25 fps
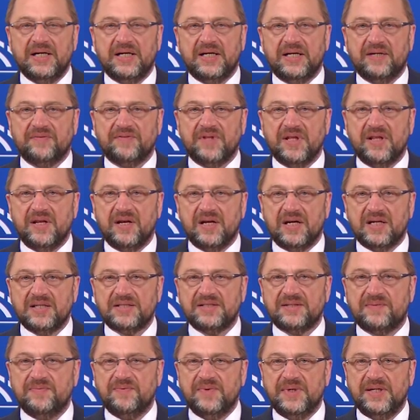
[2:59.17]
After the
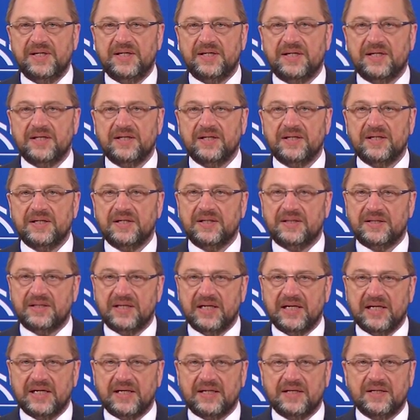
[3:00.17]
last week
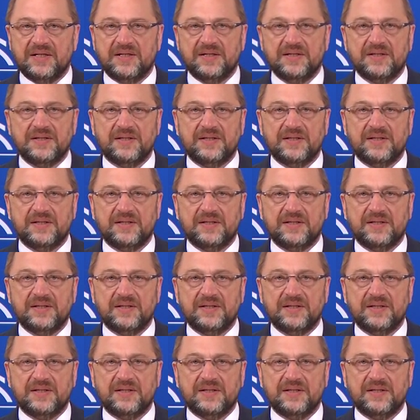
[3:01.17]
attack,